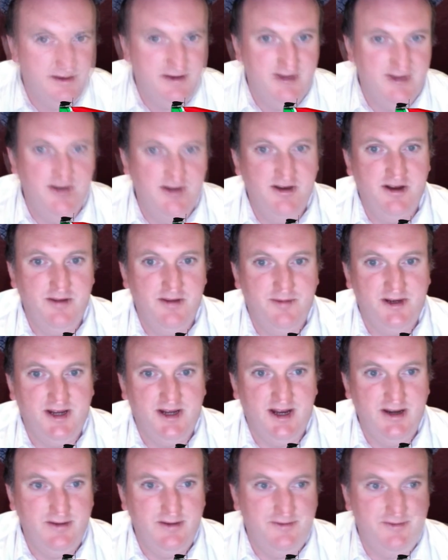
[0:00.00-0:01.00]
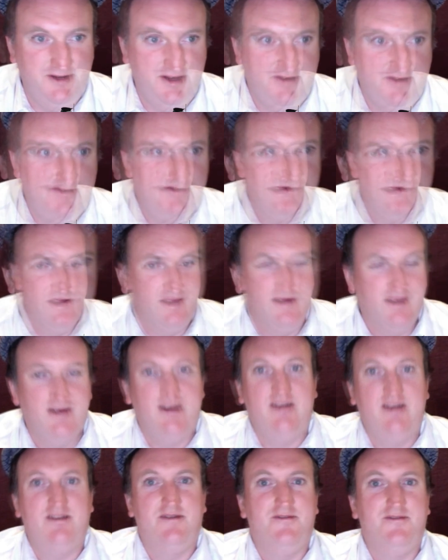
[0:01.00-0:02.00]
Dino Beganovic,
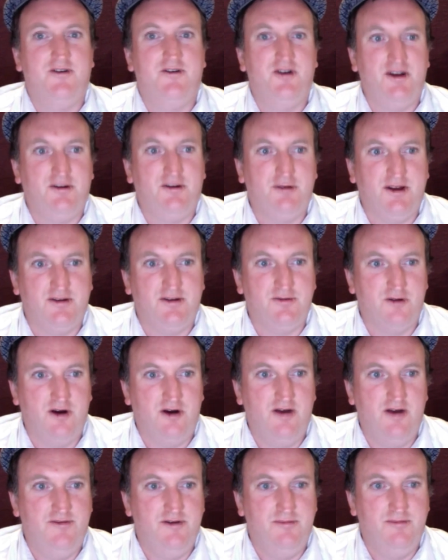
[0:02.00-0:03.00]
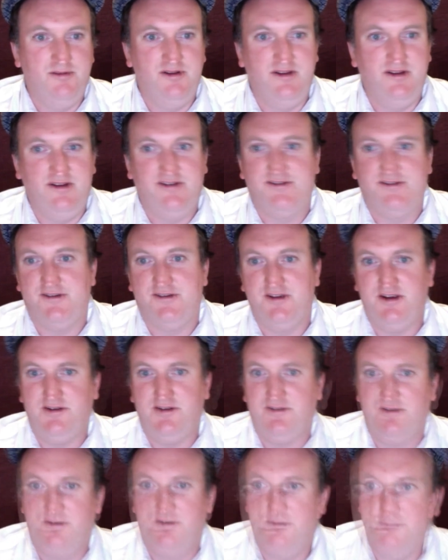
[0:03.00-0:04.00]
he's a very quick driver, but this
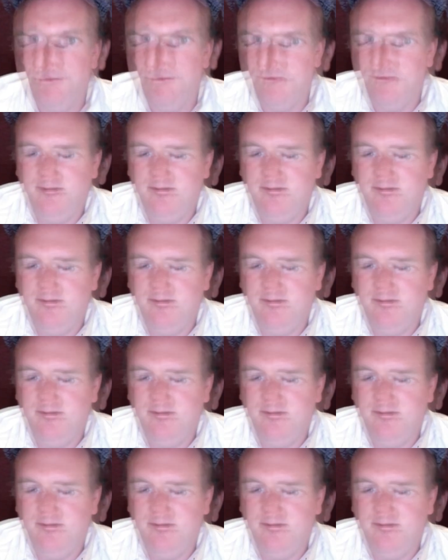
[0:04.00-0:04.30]
season